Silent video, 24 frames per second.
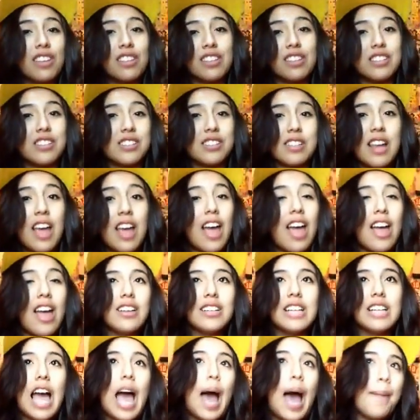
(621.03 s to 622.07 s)
that just
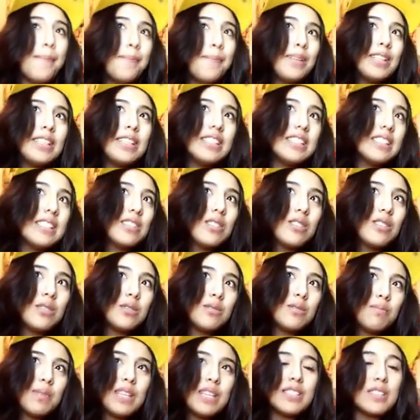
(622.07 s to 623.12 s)
happens to
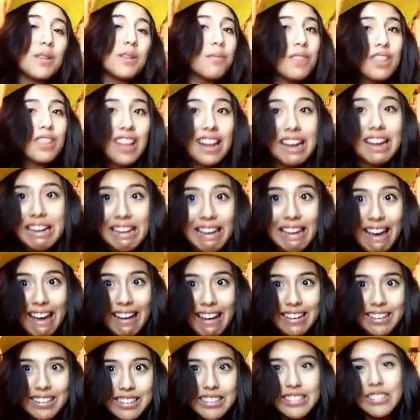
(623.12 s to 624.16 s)
be something that he
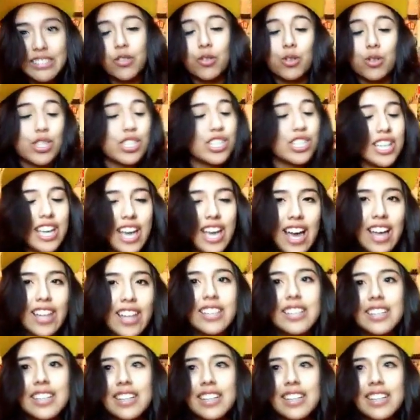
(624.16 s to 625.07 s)
had or she had.